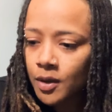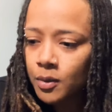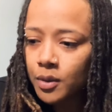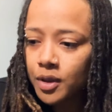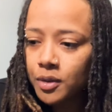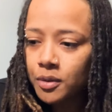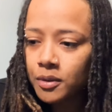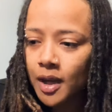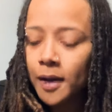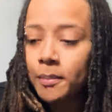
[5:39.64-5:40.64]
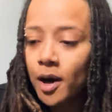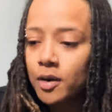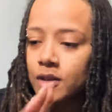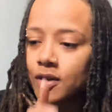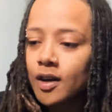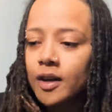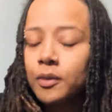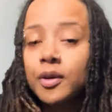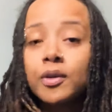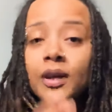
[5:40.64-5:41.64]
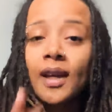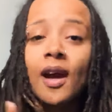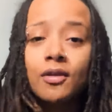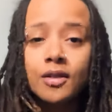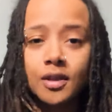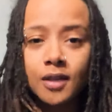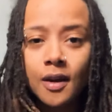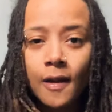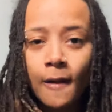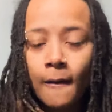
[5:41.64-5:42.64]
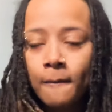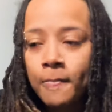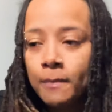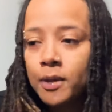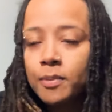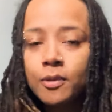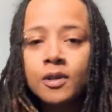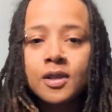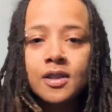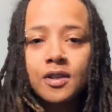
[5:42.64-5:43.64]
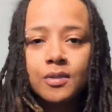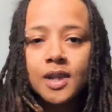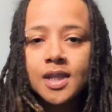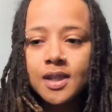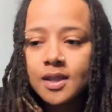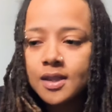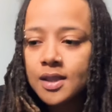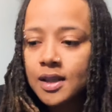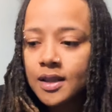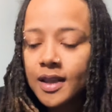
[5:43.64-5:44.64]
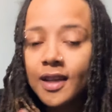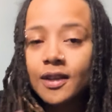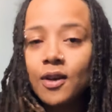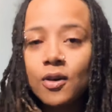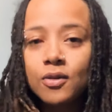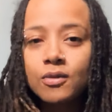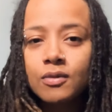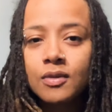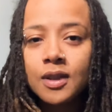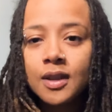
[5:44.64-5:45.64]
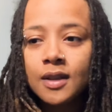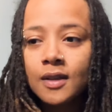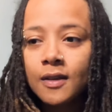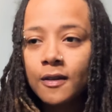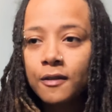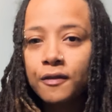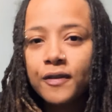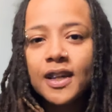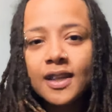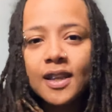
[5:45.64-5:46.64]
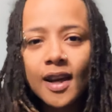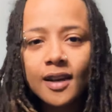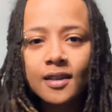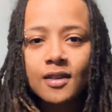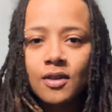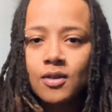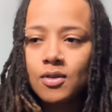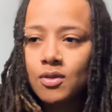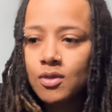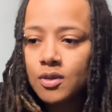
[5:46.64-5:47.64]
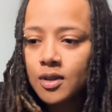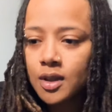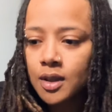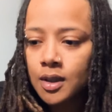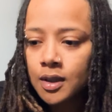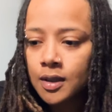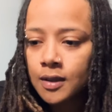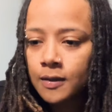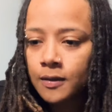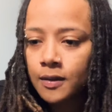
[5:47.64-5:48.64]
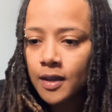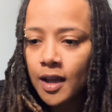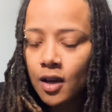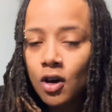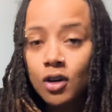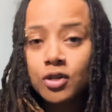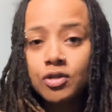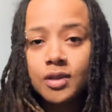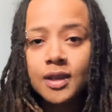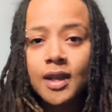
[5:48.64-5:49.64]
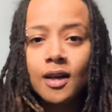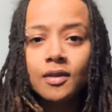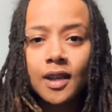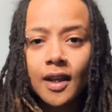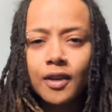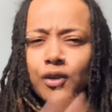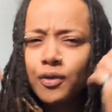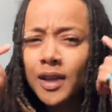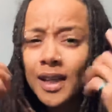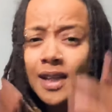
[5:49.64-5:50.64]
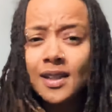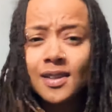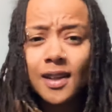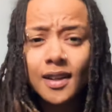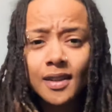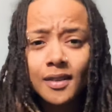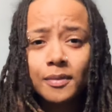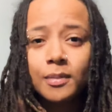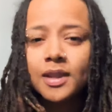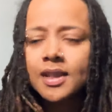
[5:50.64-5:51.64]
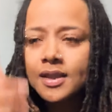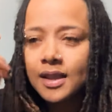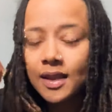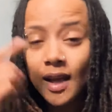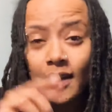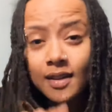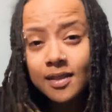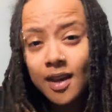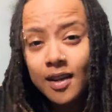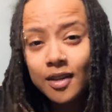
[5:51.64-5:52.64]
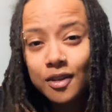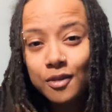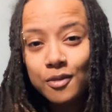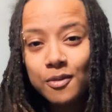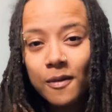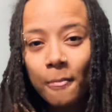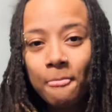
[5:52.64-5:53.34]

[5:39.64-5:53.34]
when you encounter people or situations that don't feed that, or that cause you to doubt that, you forget it's there. But there's a light inside of you